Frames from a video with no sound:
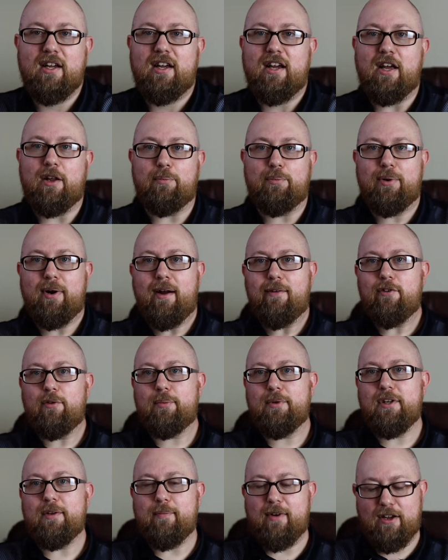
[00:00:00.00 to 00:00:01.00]
And
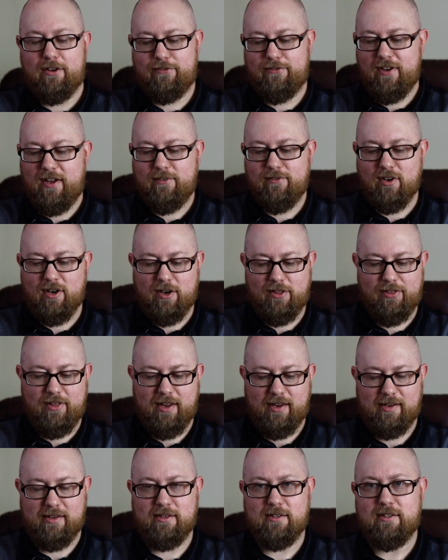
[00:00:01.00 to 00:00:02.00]
probably my favorite
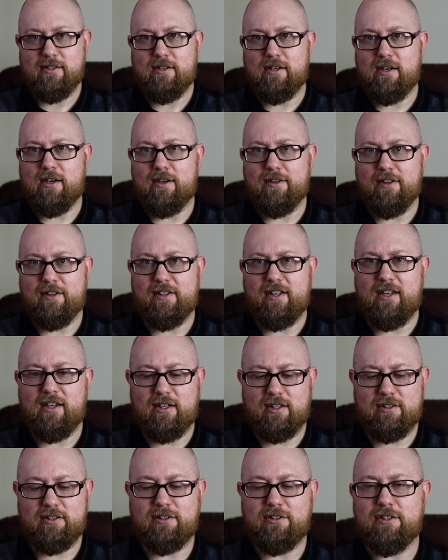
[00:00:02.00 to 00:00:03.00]
thing that they
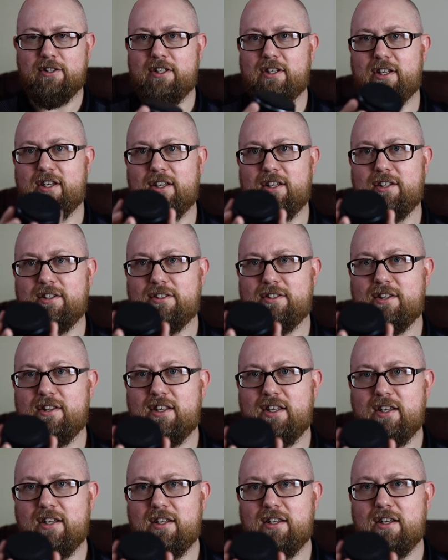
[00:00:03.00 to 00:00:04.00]
included is
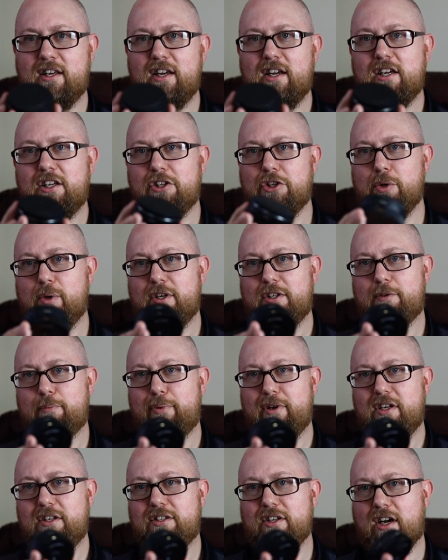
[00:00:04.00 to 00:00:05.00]
the
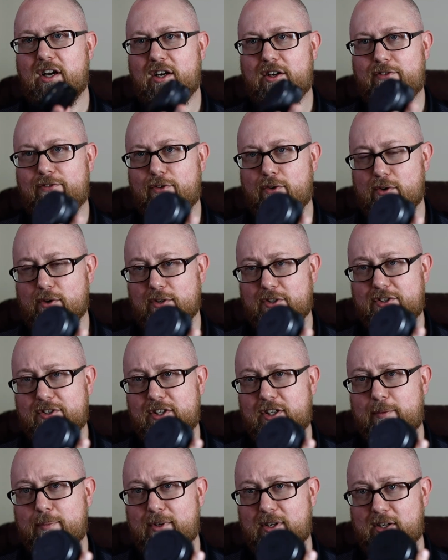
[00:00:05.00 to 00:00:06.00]
USB dock for
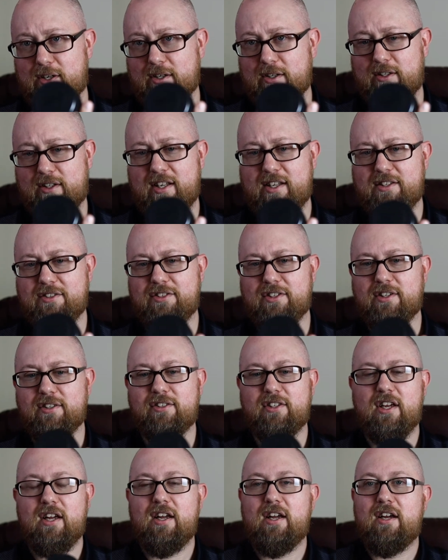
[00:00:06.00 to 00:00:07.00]
Sigma Art
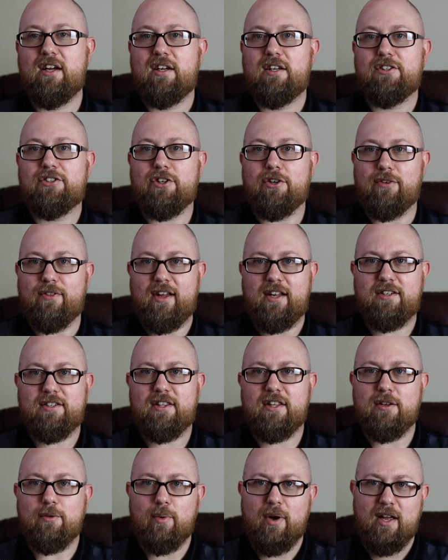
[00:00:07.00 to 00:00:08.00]
lenses. So that's
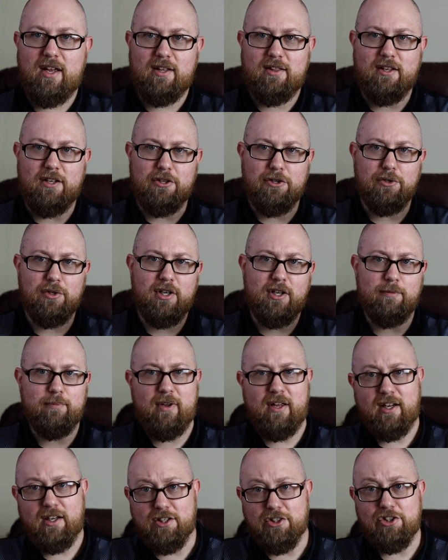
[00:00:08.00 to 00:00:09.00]
the way that you can
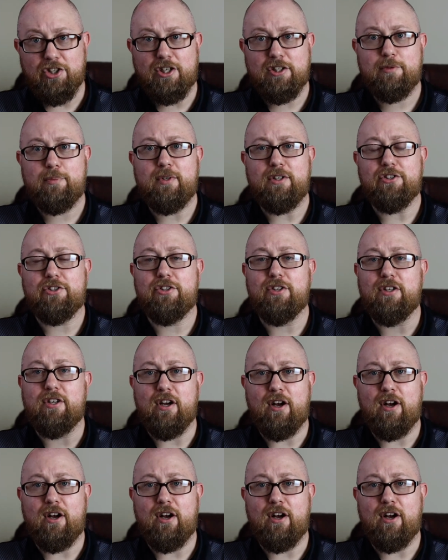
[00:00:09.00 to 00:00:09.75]
make adjustments to the